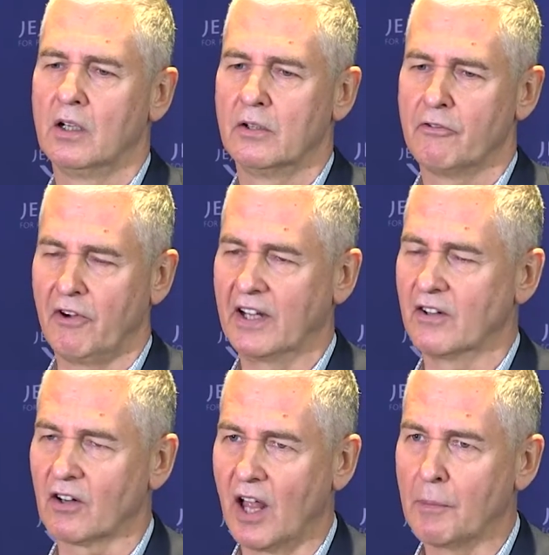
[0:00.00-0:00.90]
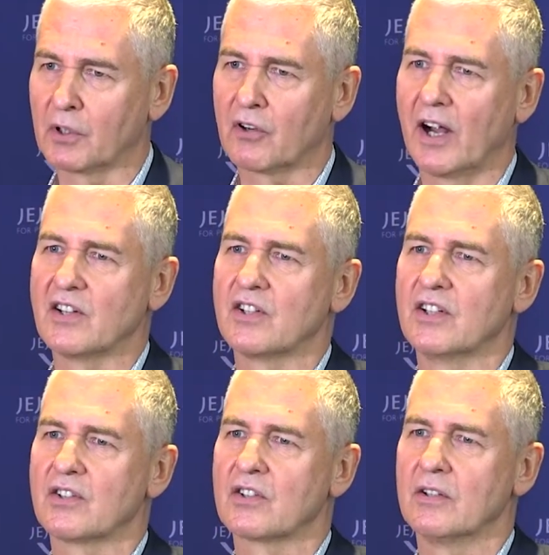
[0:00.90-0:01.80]
fight the climate
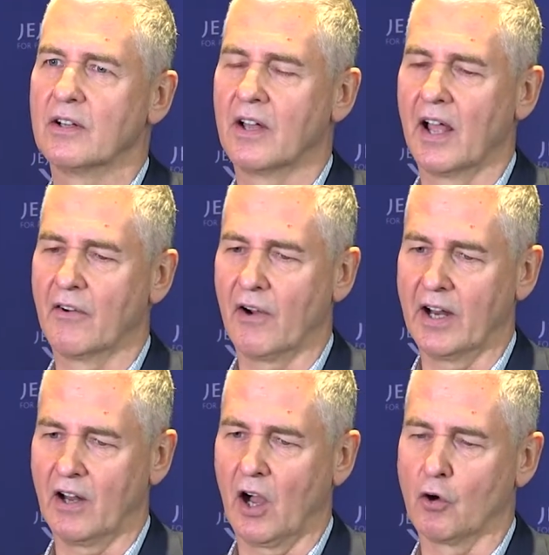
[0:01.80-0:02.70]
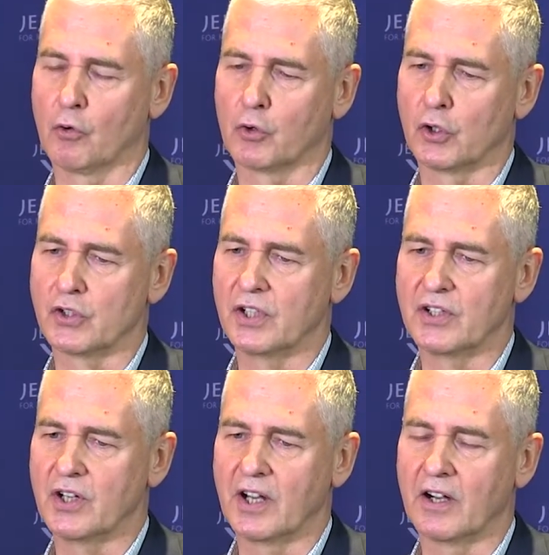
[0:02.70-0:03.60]
crisis, and right now, of course,
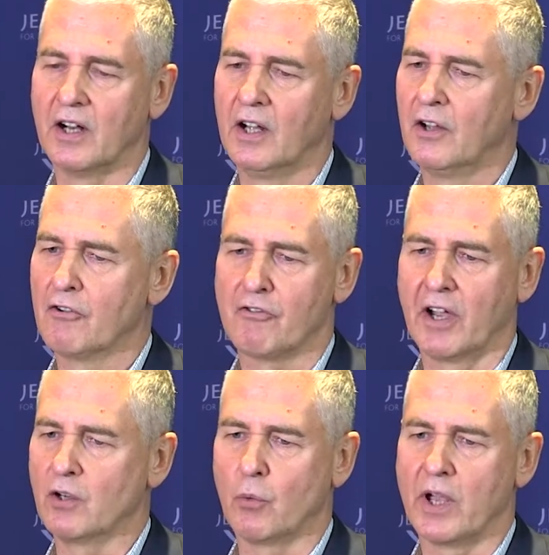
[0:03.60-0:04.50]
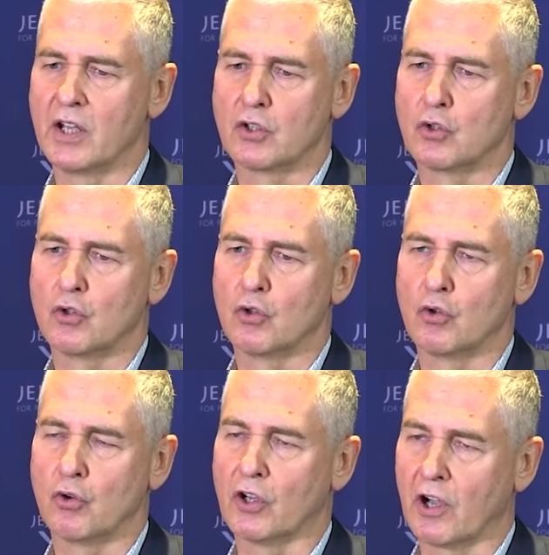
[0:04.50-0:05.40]
this year, find ways to
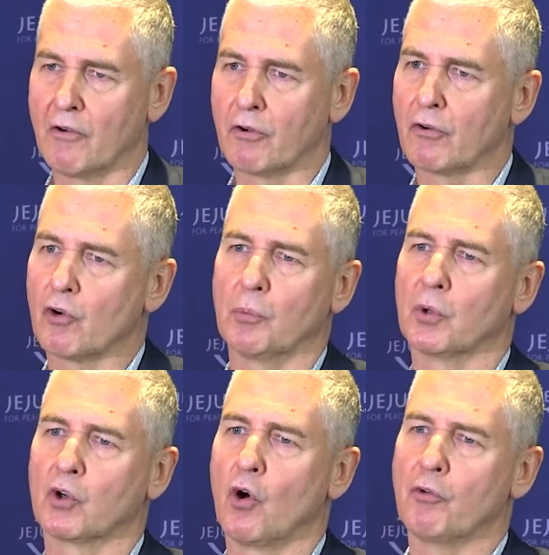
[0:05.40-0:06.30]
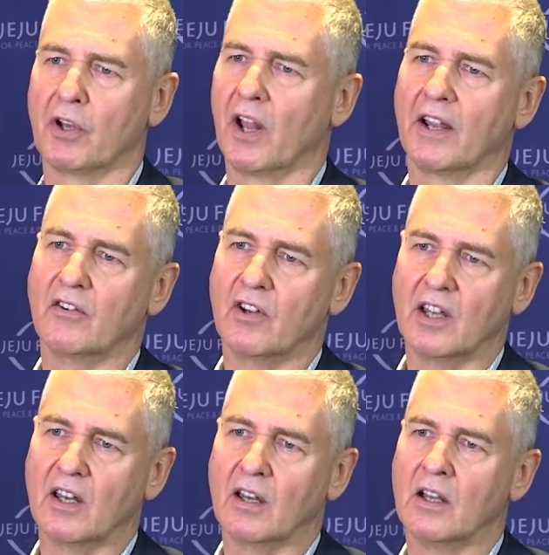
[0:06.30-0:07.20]
recover from the
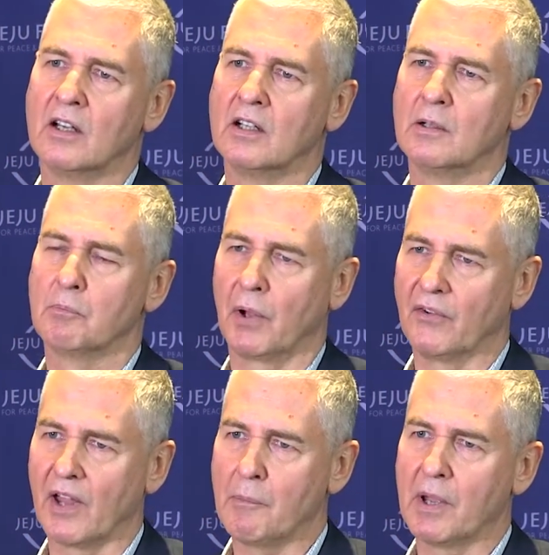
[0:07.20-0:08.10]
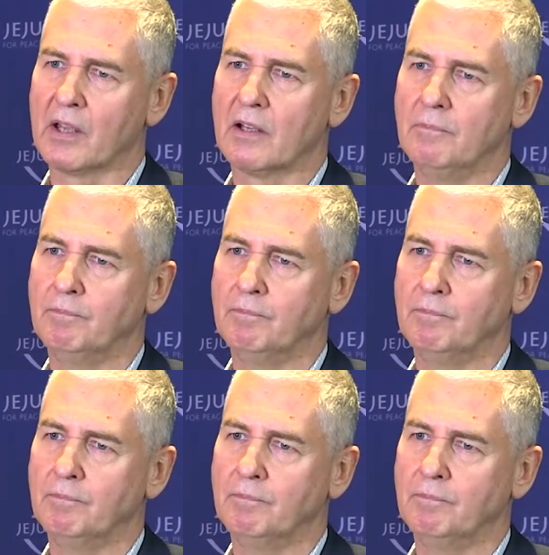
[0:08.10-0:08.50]
COVID-19 pandemic,